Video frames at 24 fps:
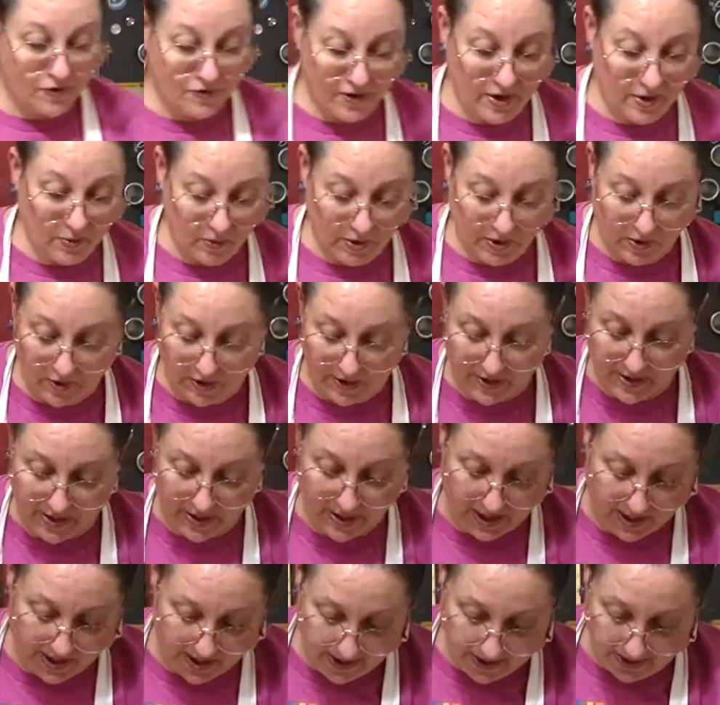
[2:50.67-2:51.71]
thing we're going to
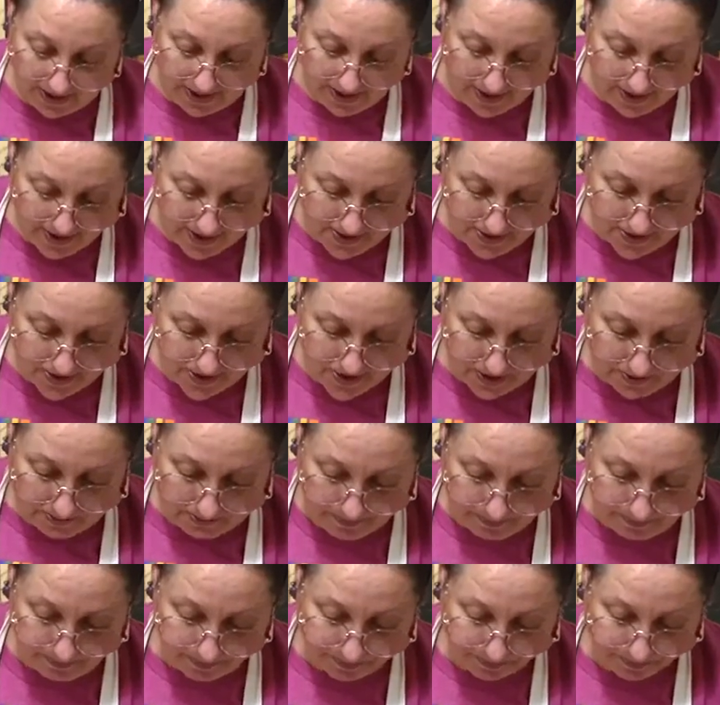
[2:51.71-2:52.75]
need is
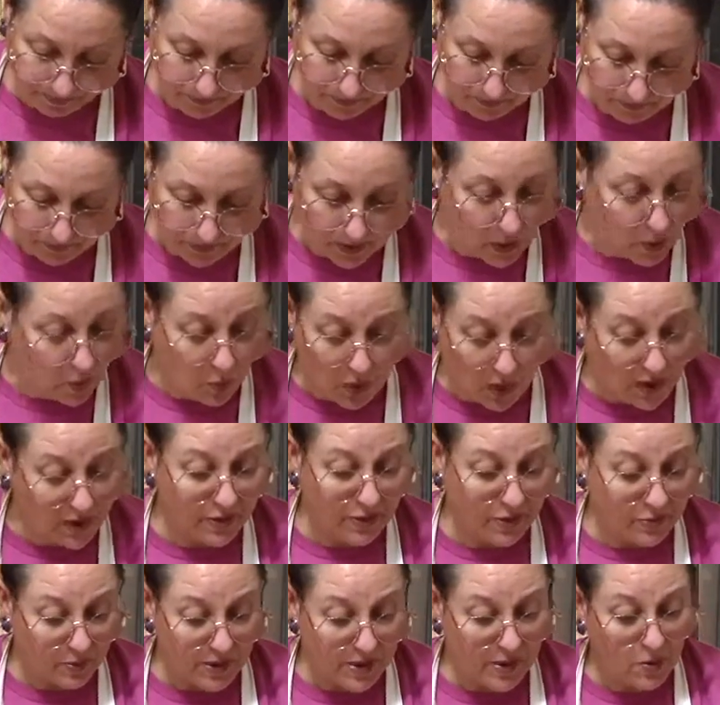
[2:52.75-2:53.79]
1
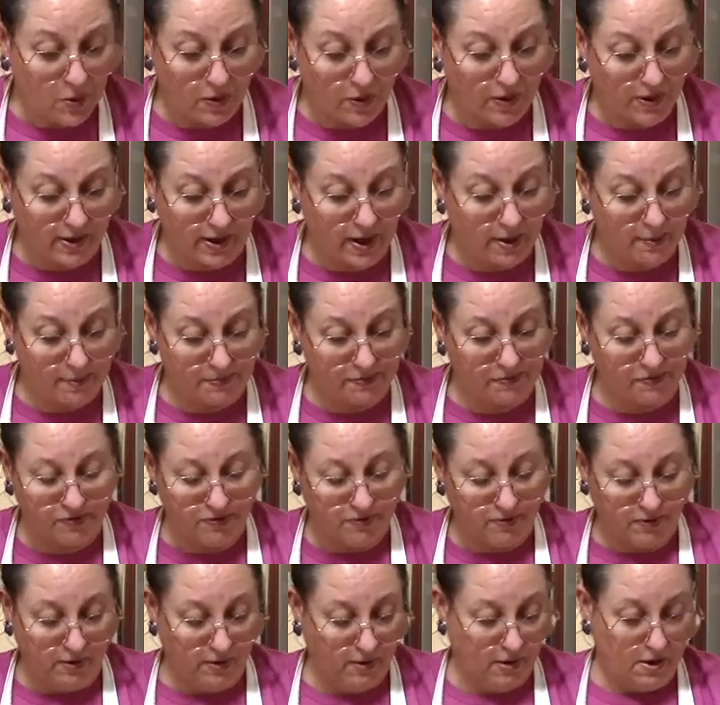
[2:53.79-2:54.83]
3/4 cups
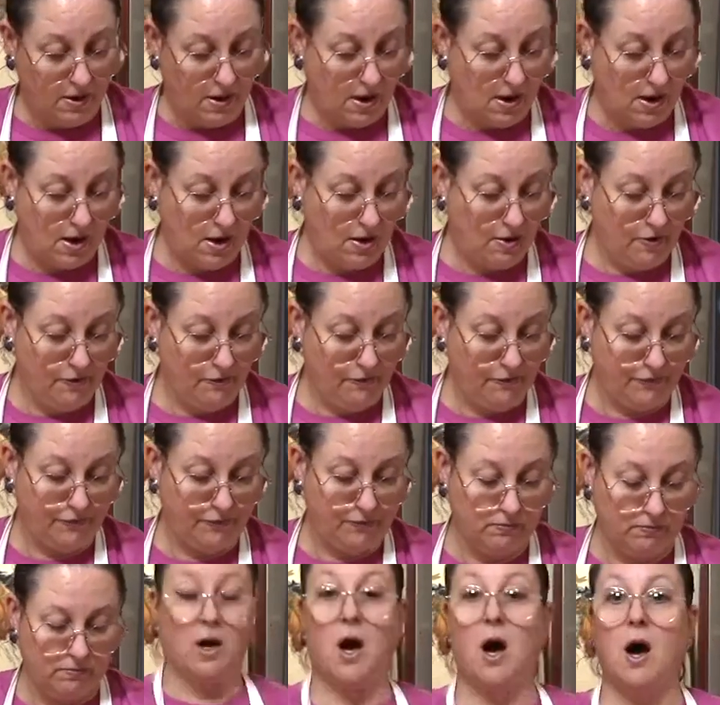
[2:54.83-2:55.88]
of
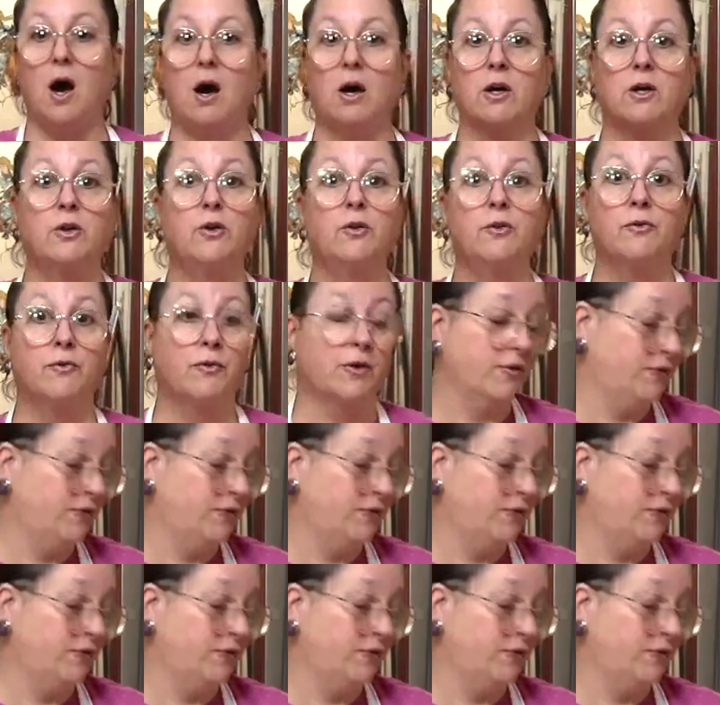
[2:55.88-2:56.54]
gluten-free